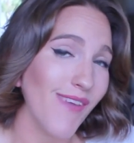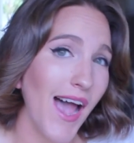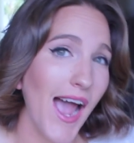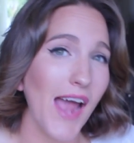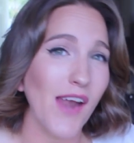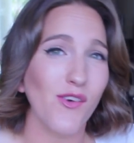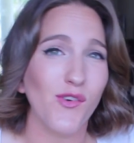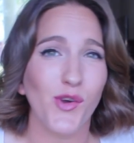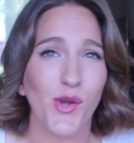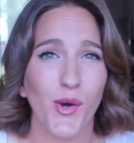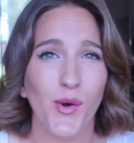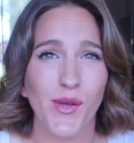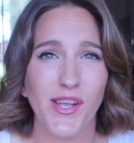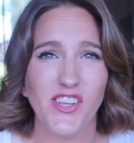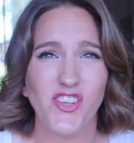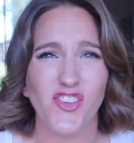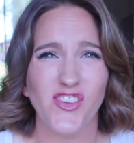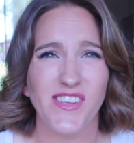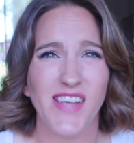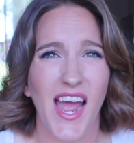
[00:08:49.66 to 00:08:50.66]
I don't know,
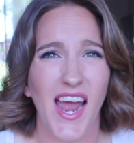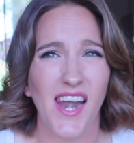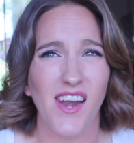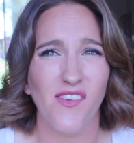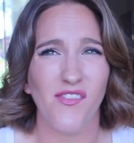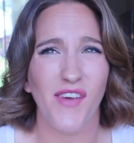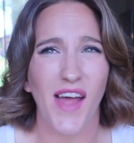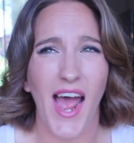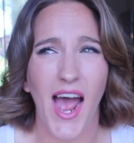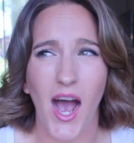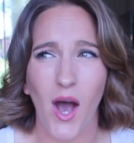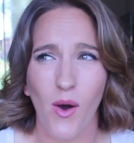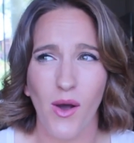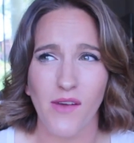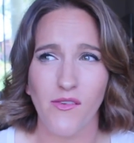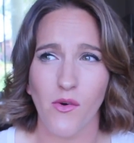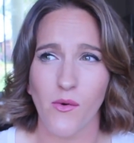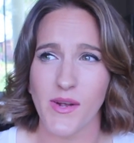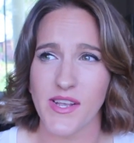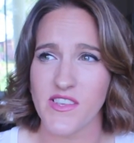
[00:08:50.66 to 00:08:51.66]
it's just kind of how
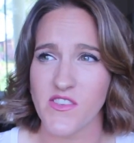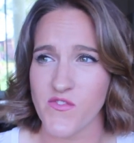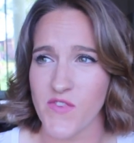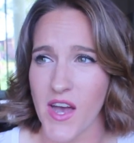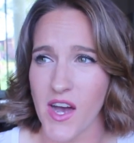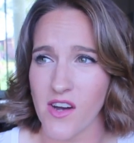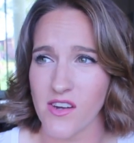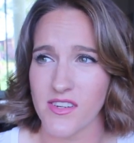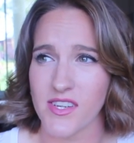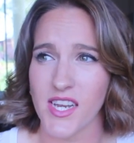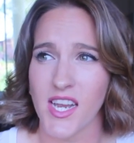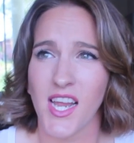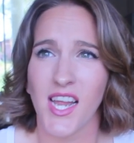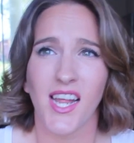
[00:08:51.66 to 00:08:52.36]
I've always felt.